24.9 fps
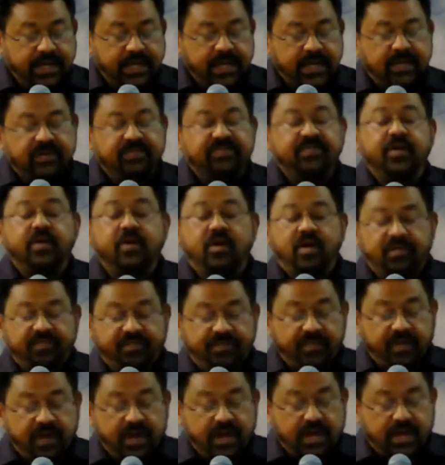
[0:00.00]
in front
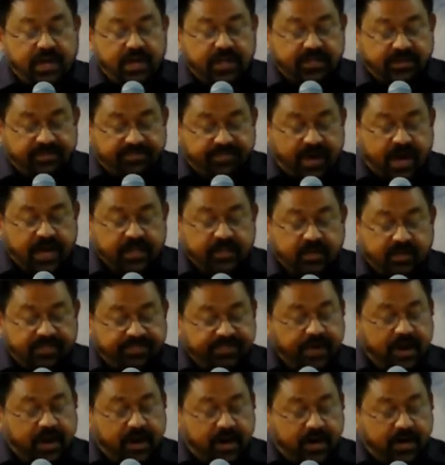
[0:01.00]
of the Father
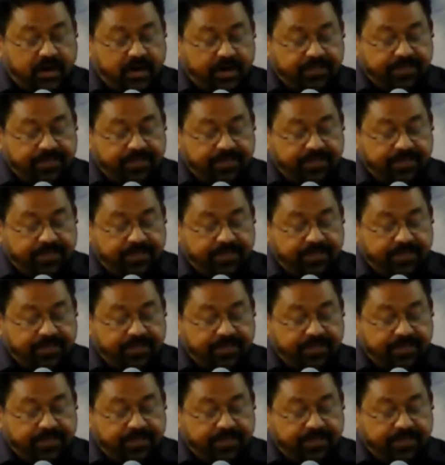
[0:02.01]
of God.